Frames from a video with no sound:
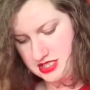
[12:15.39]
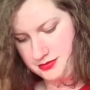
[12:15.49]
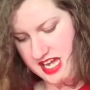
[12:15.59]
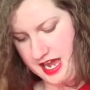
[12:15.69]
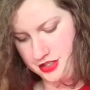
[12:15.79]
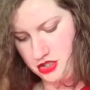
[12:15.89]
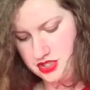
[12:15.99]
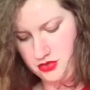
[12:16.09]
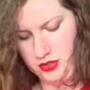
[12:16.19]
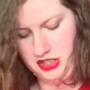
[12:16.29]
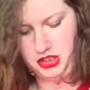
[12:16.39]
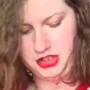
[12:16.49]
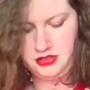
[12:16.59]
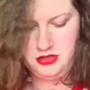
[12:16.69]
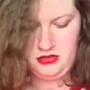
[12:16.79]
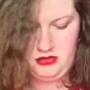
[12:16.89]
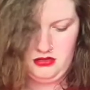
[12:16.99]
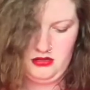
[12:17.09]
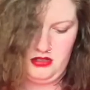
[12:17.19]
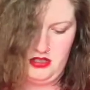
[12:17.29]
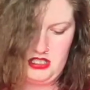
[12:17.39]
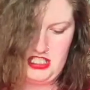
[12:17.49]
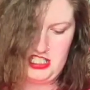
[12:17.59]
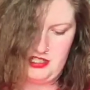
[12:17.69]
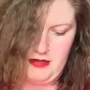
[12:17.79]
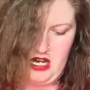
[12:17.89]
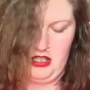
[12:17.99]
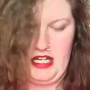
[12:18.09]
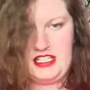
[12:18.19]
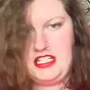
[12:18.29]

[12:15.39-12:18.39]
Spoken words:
some candles which smell like